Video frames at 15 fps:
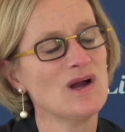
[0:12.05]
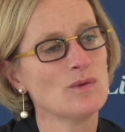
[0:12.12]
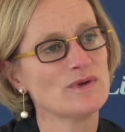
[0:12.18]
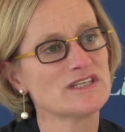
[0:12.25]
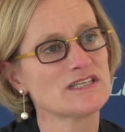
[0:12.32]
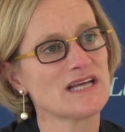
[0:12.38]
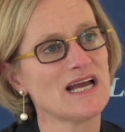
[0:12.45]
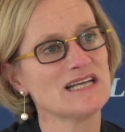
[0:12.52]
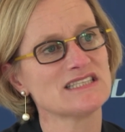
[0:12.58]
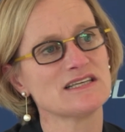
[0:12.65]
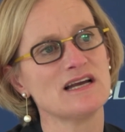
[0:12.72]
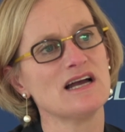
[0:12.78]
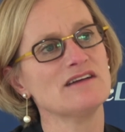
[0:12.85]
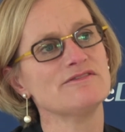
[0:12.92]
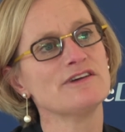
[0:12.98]
which has
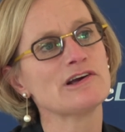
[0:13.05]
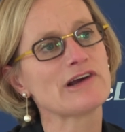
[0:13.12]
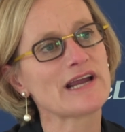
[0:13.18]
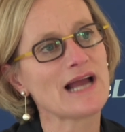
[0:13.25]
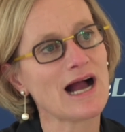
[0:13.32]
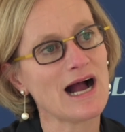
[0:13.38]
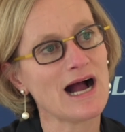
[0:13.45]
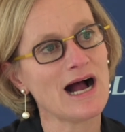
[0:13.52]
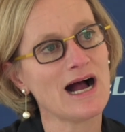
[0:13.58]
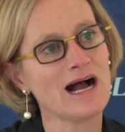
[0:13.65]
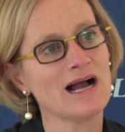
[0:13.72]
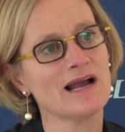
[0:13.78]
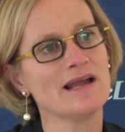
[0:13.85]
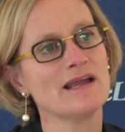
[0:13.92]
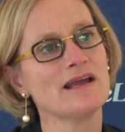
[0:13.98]
a, a very
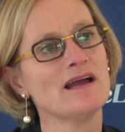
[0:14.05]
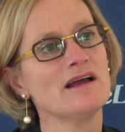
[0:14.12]
high,